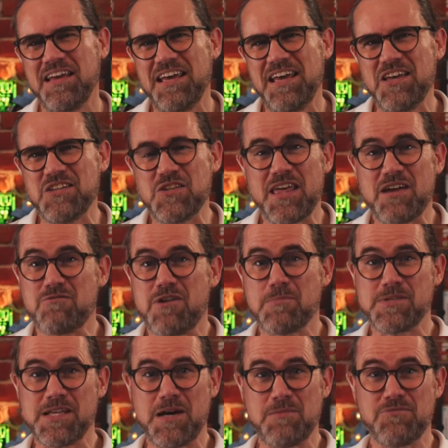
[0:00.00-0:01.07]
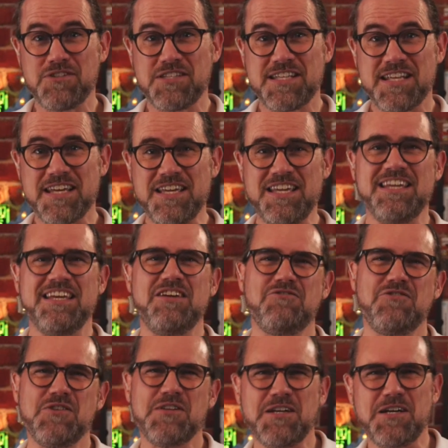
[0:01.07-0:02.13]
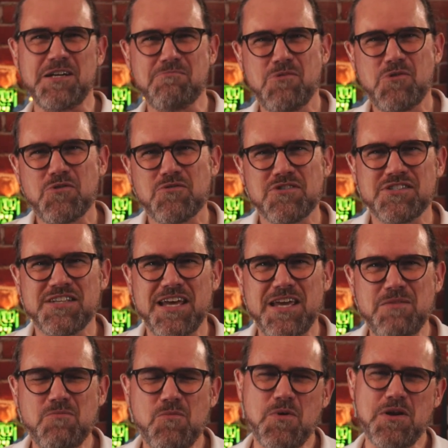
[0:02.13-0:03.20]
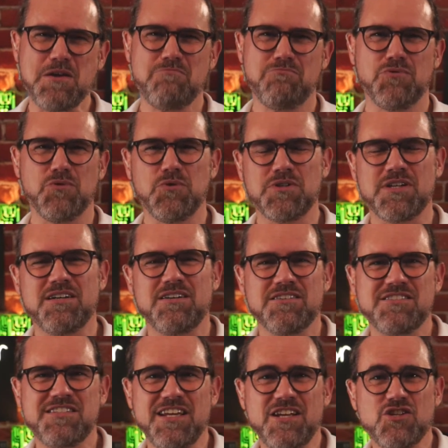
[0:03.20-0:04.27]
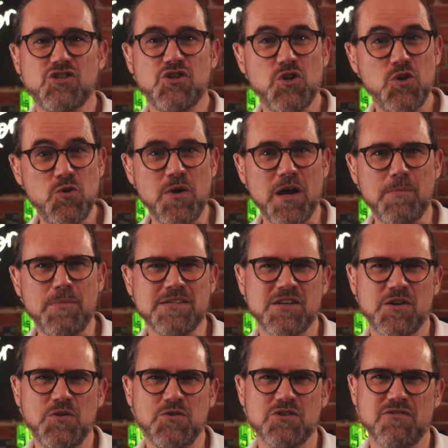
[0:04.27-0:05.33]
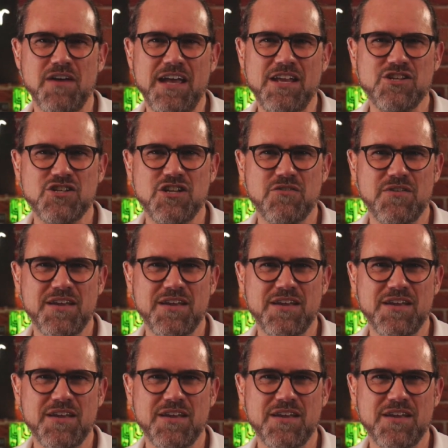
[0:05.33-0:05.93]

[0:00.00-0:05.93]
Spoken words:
So that wraps it up for today. If you'd like more of the same, we're broadcasting 2 episodes of Engineering